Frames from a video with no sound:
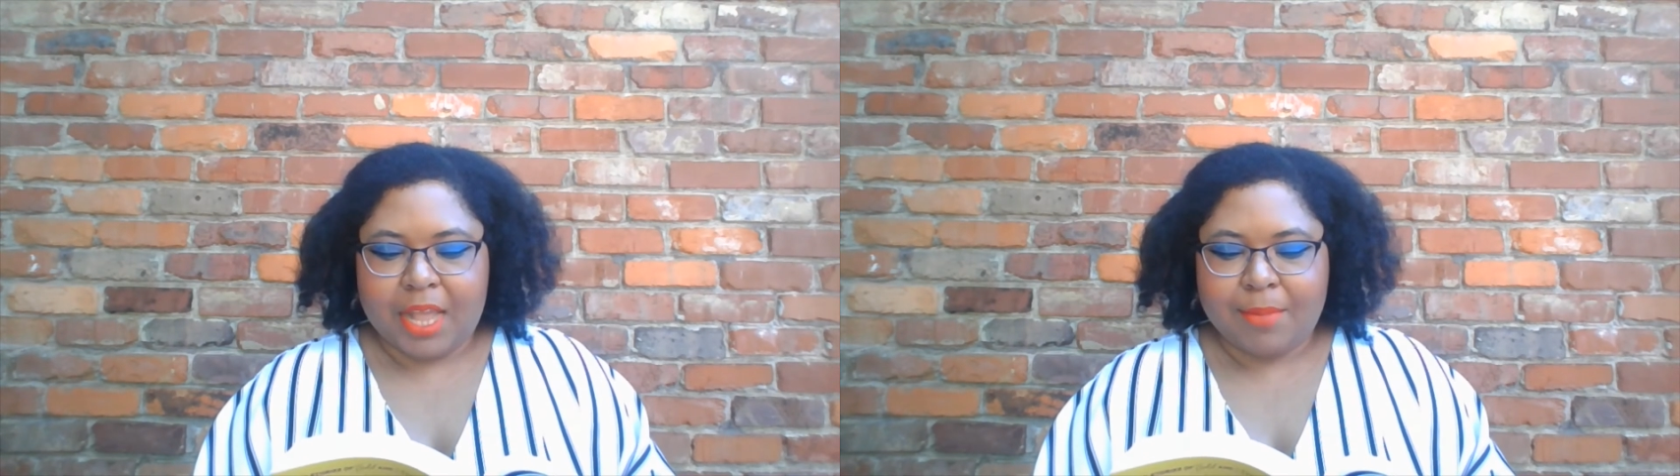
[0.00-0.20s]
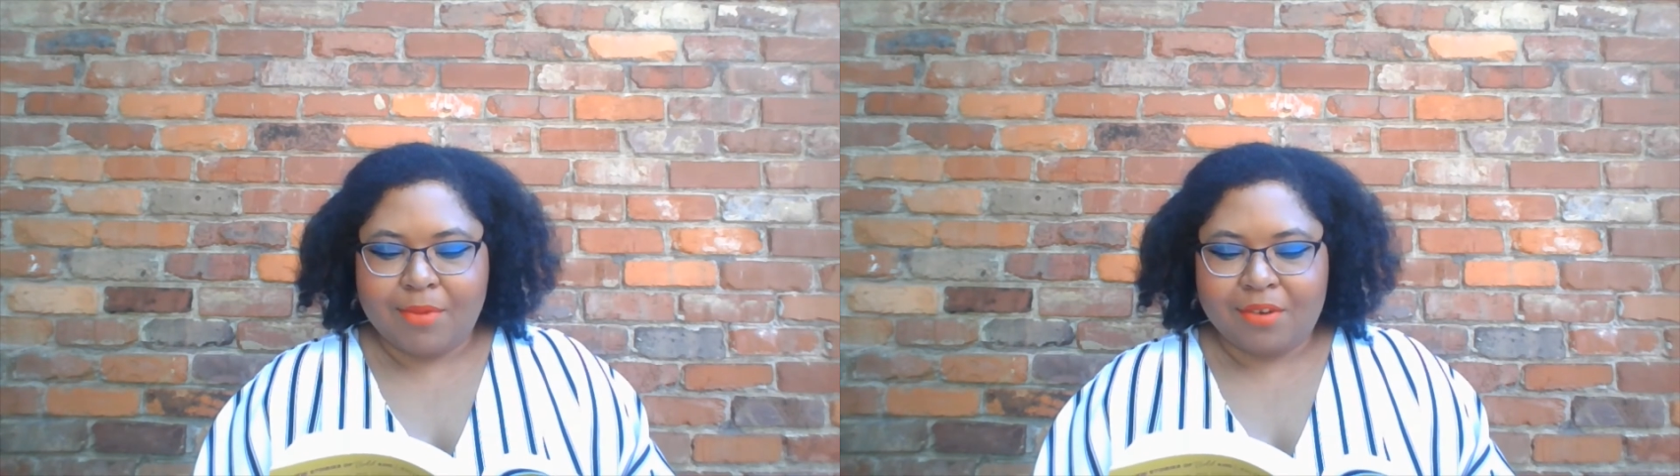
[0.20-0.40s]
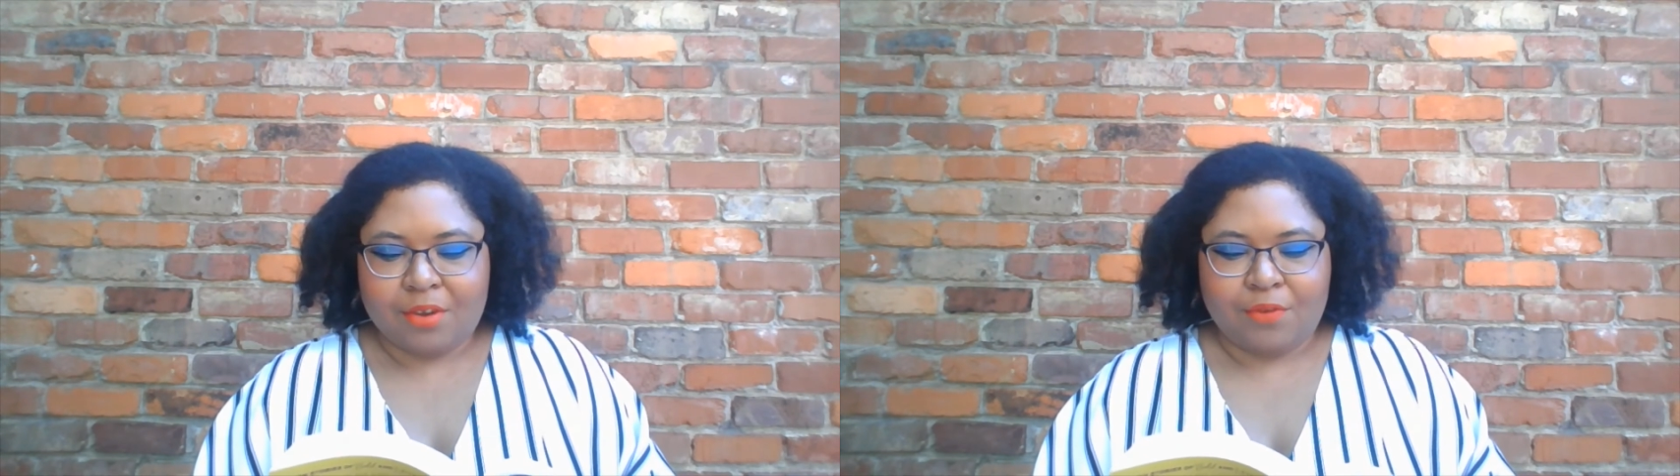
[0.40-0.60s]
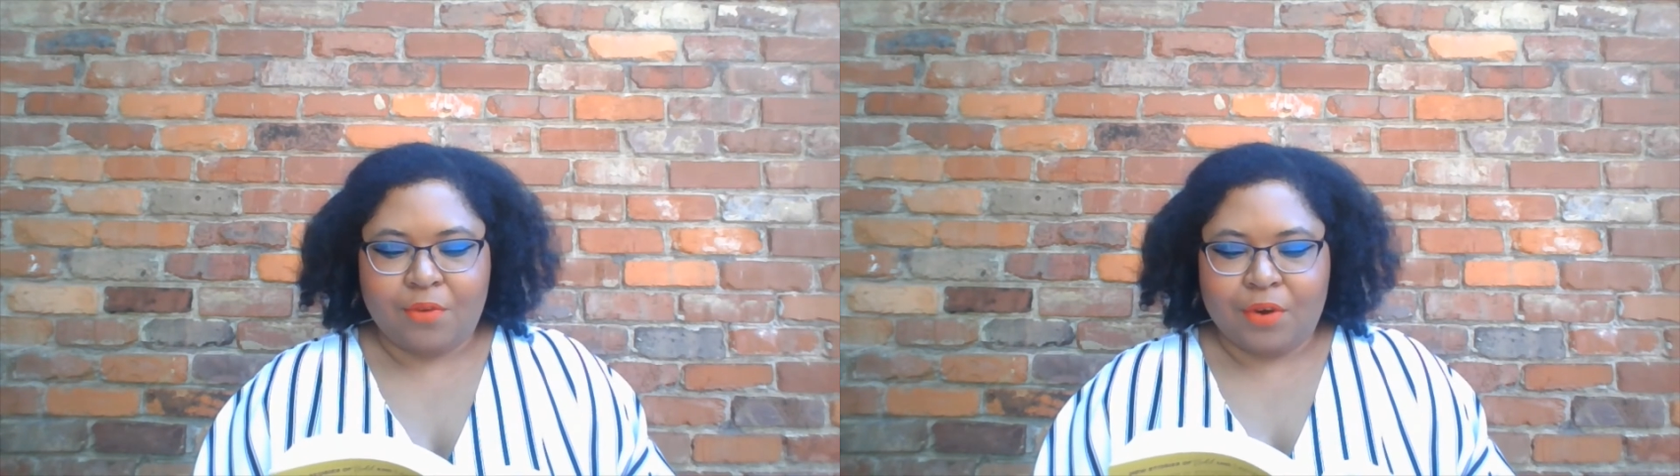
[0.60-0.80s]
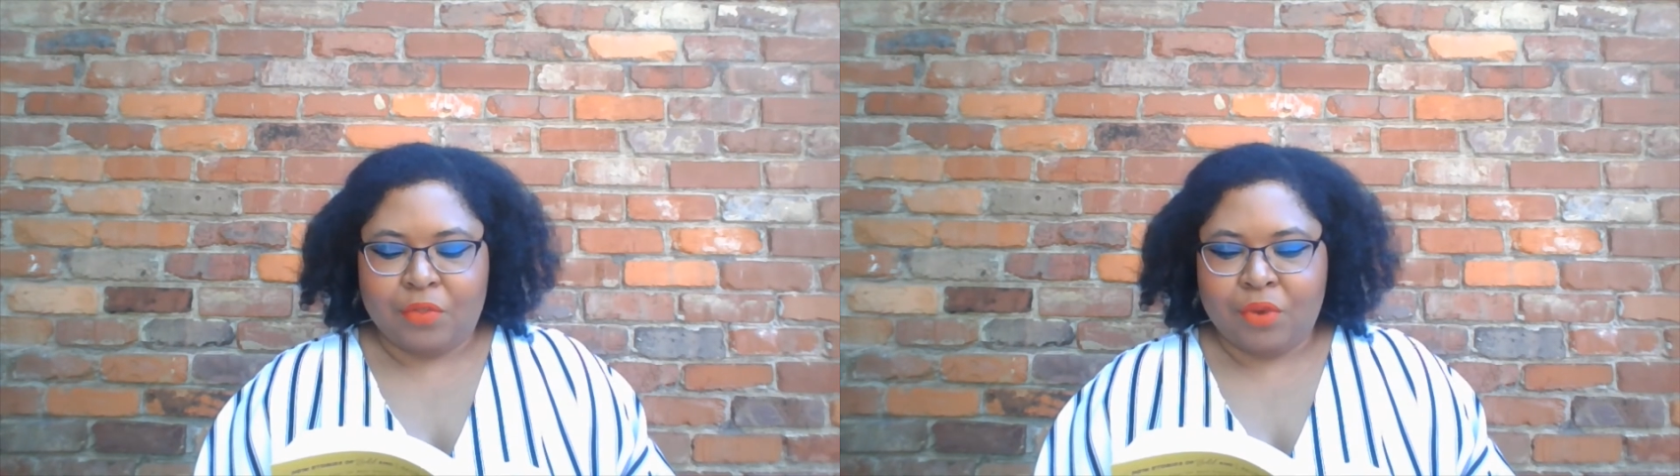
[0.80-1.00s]
a march of
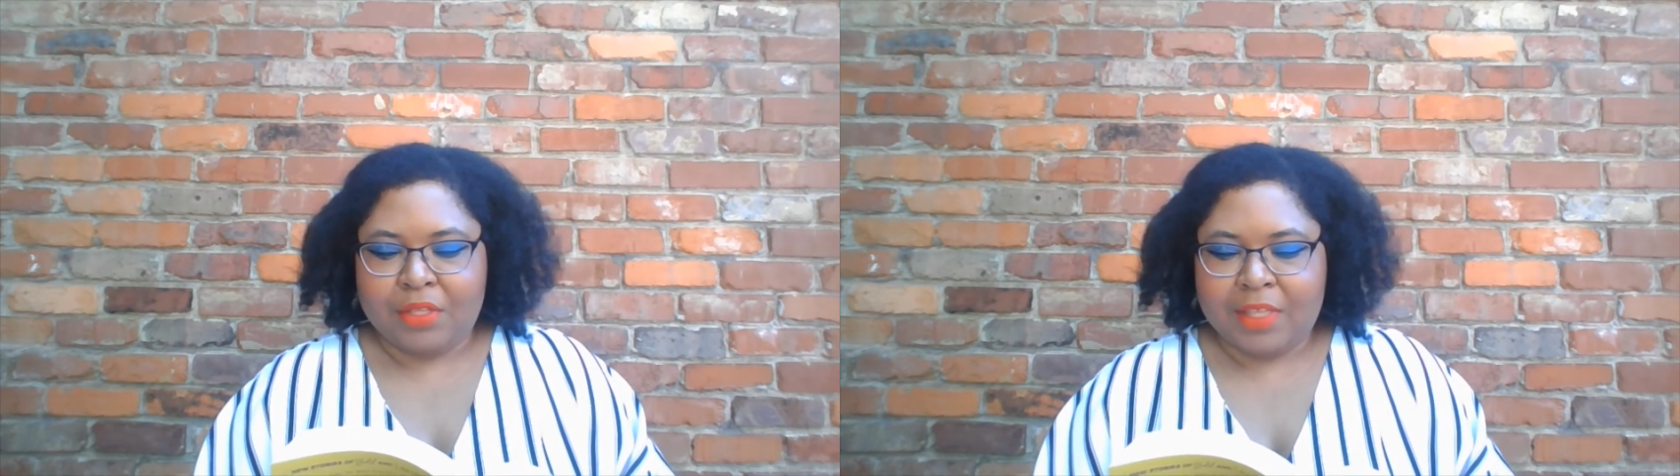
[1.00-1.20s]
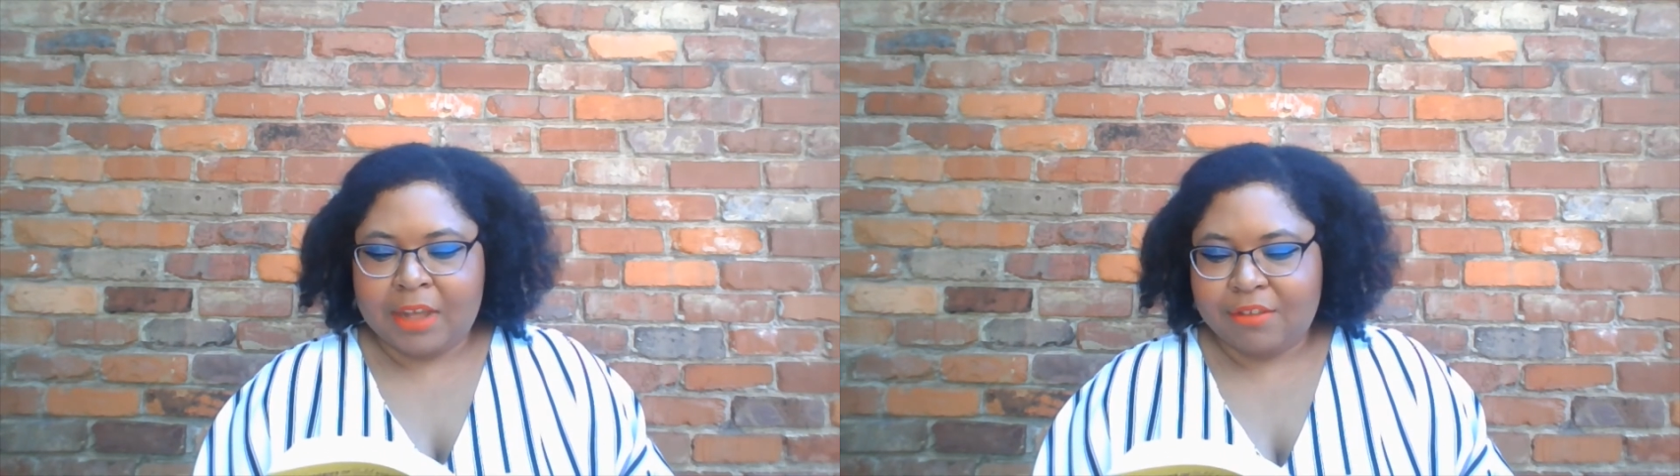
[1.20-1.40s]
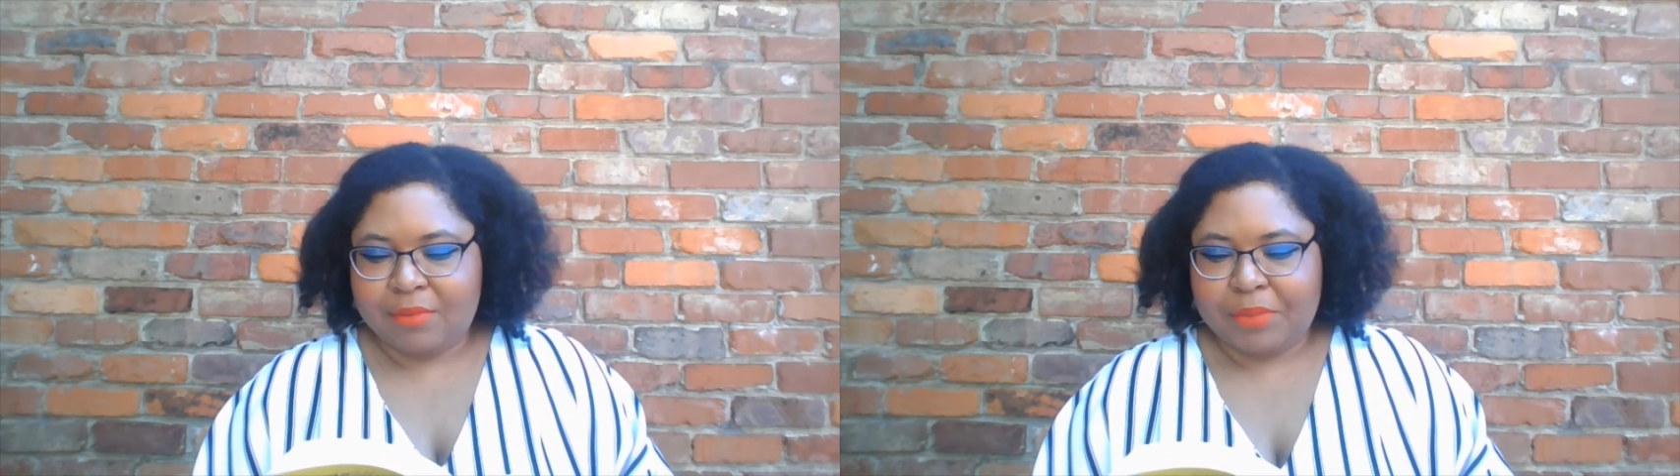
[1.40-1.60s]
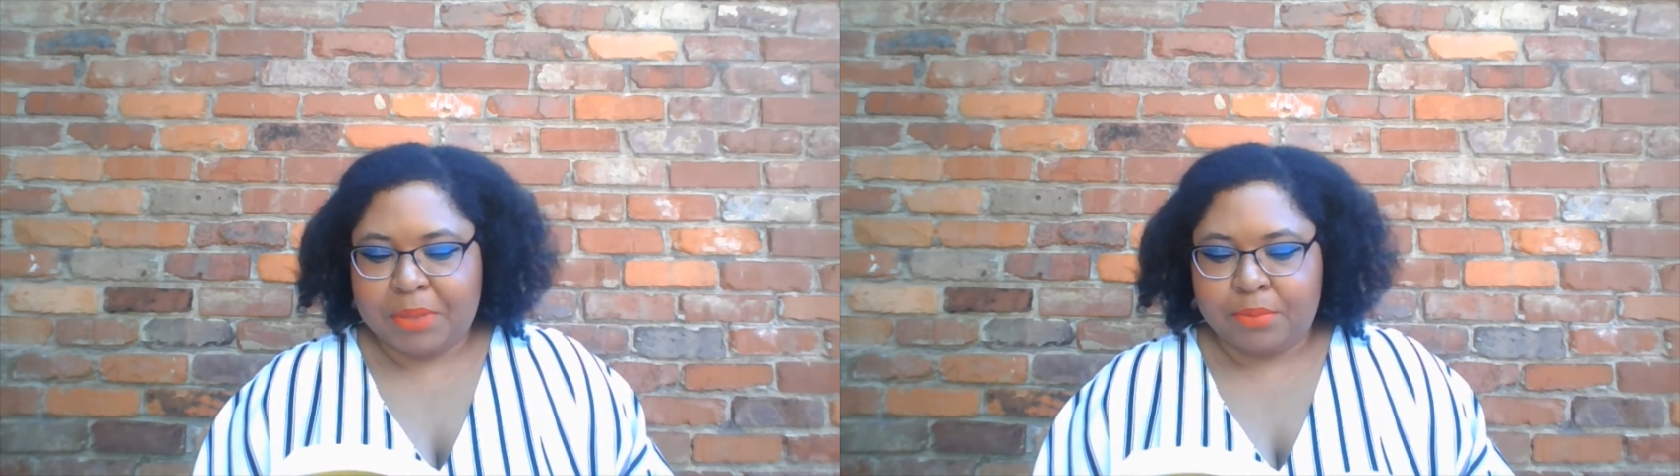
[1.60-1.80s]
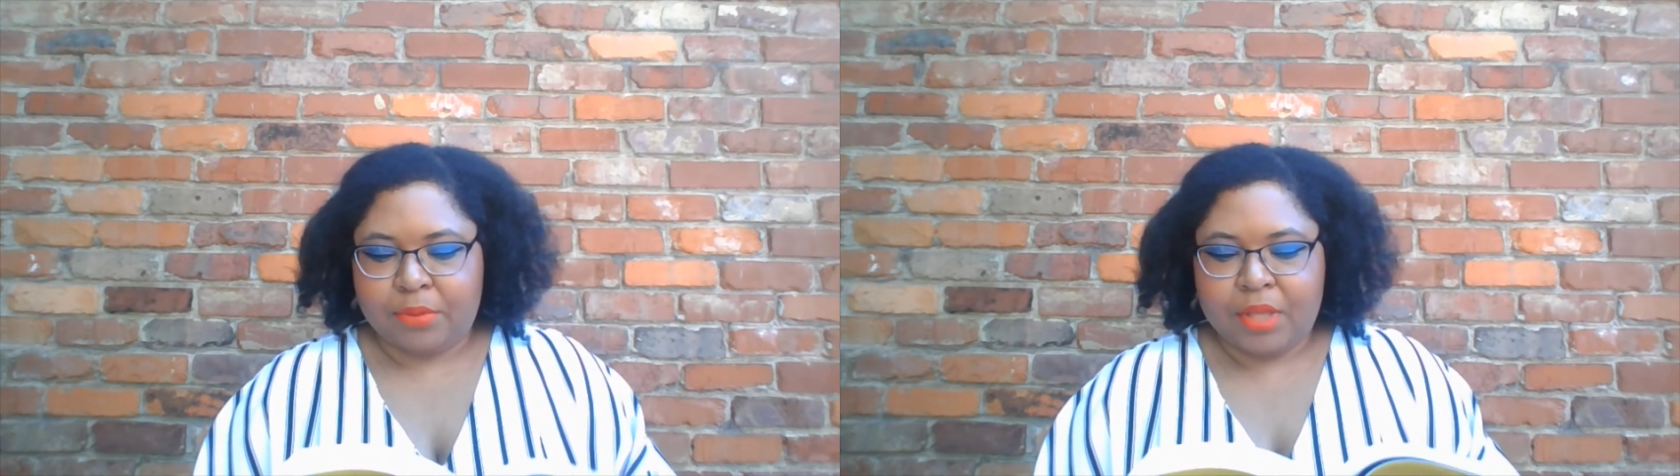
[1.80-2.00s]
over 3,000
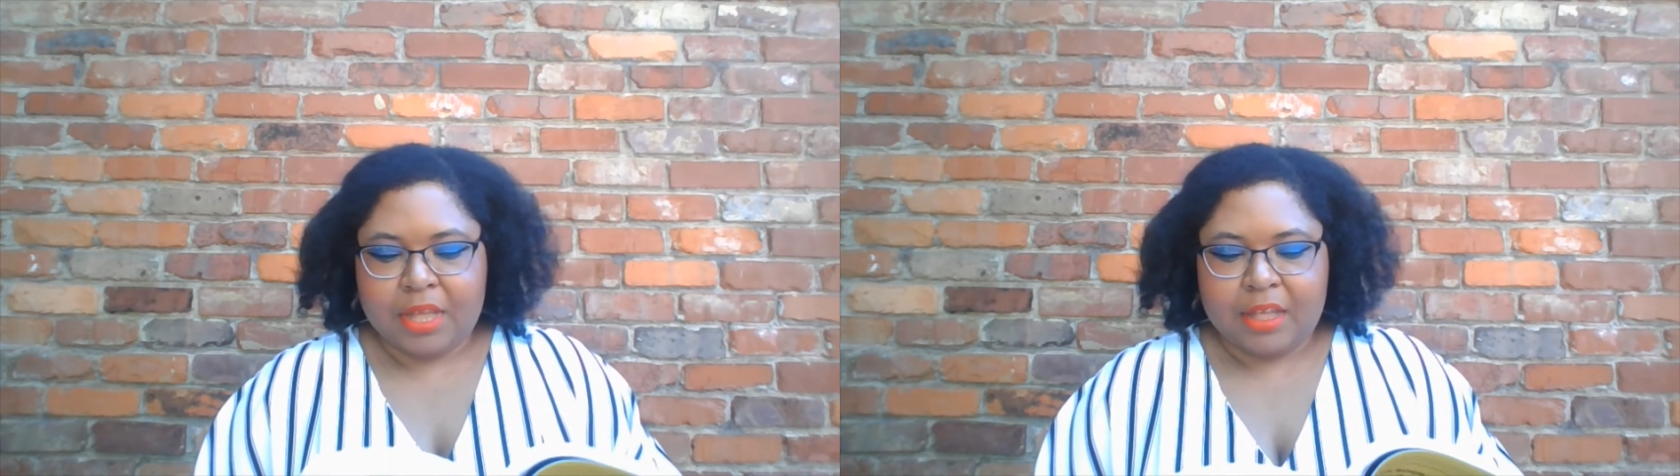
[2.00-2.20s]
people,